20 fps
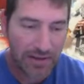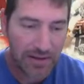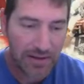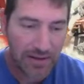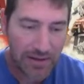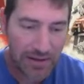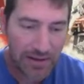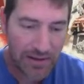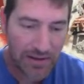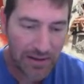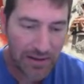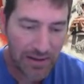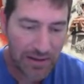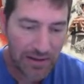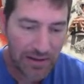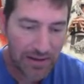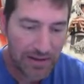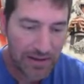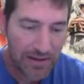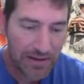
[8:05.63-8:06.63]
See, look.
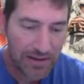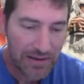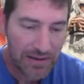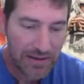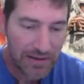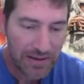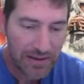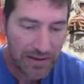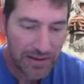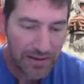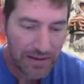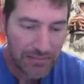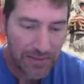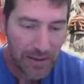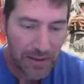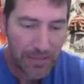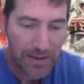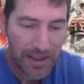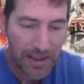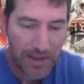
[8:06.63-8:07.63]

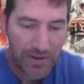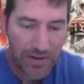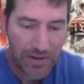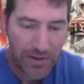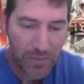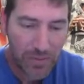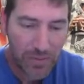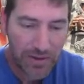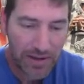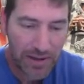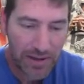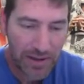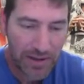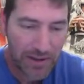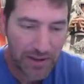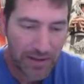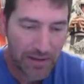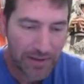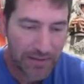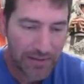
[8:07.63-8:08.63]
Maybe that's just what they
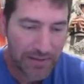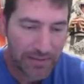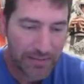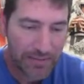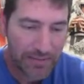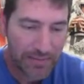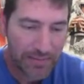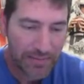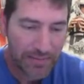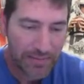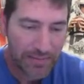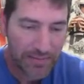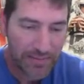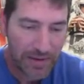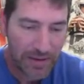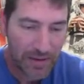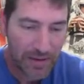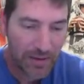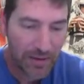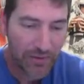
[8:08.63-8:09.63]

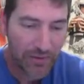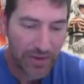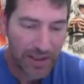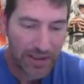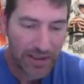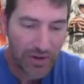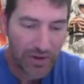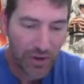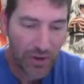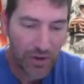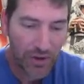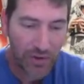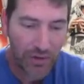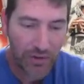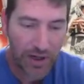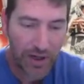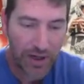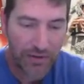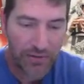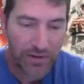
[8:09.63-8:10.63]
look for, these
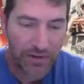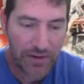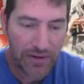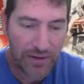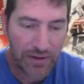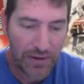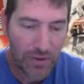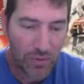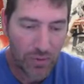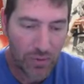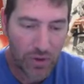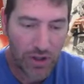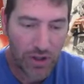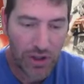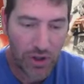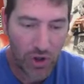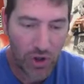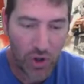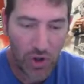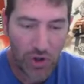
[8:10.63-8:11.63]
autographed rookie
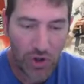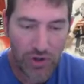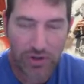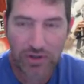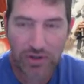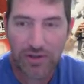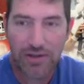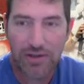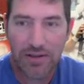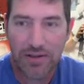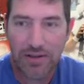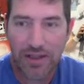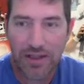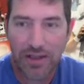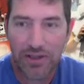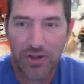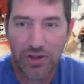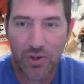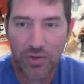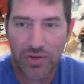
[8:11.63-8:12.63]
cards, and it
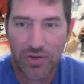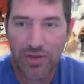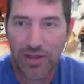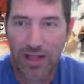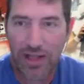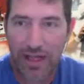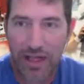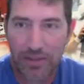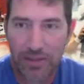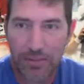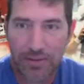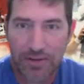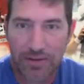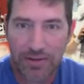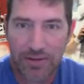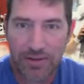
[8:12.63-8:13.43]
shows slabs.